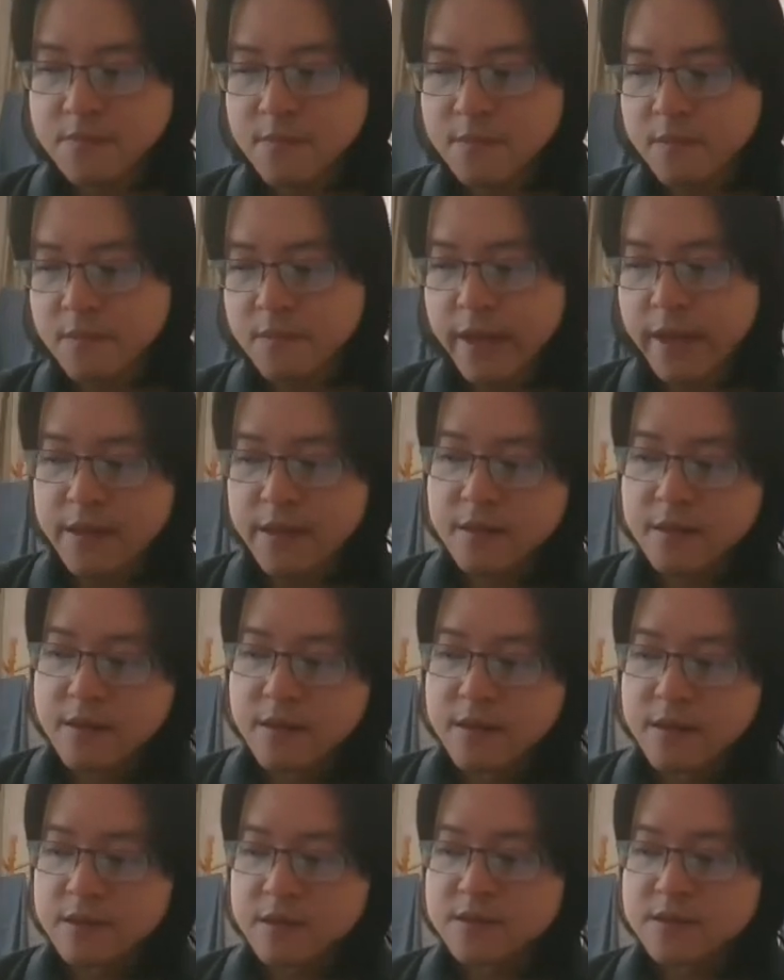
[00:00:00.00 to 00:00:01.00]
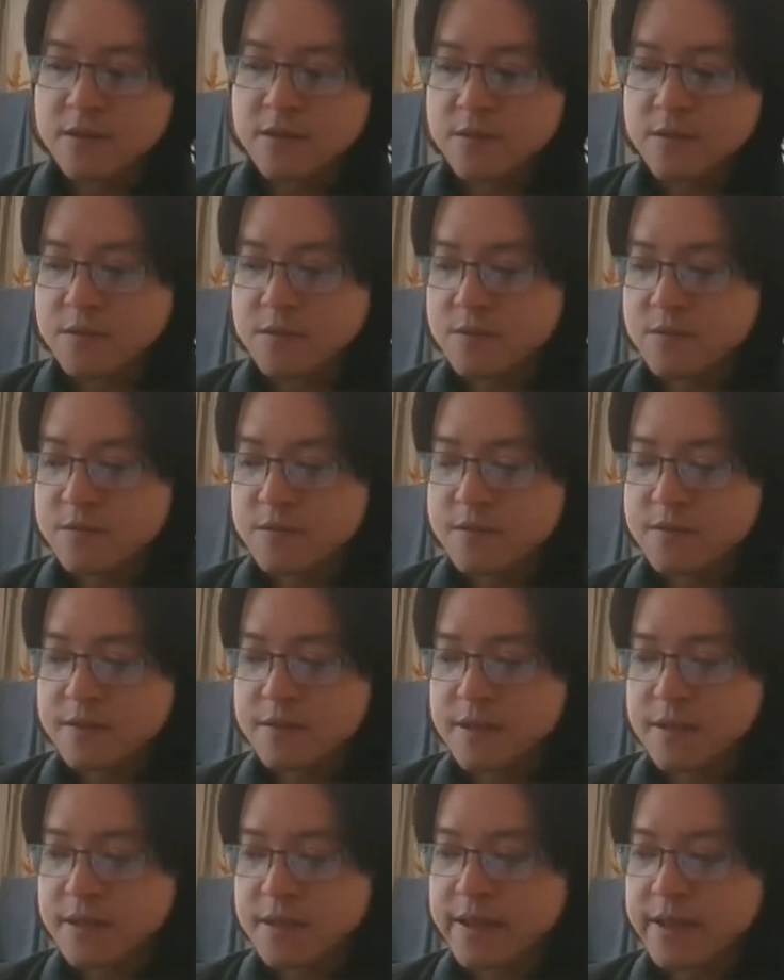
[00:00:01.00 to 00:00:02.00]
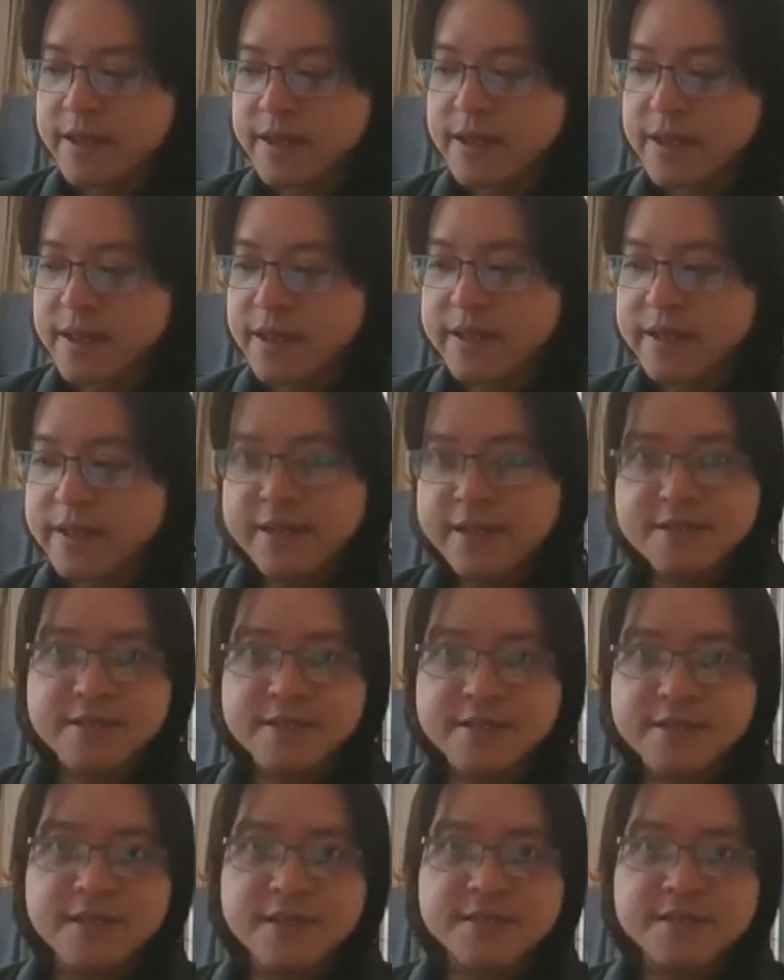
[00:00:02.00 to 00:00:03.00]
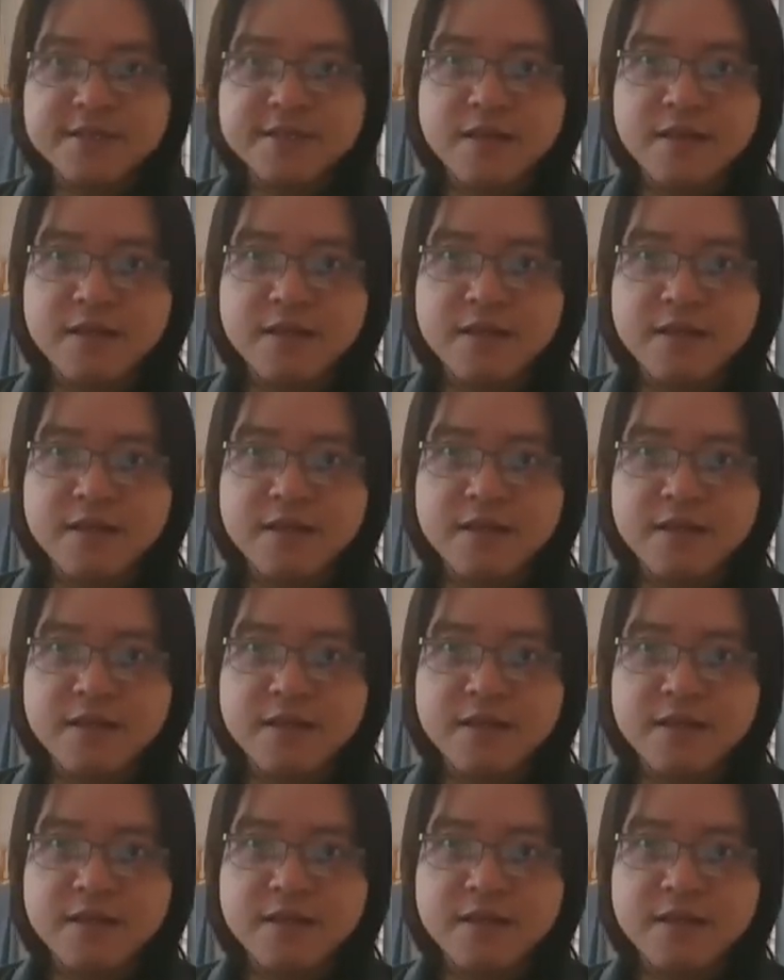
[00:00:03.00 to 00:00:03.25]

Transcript: Okay, so this is just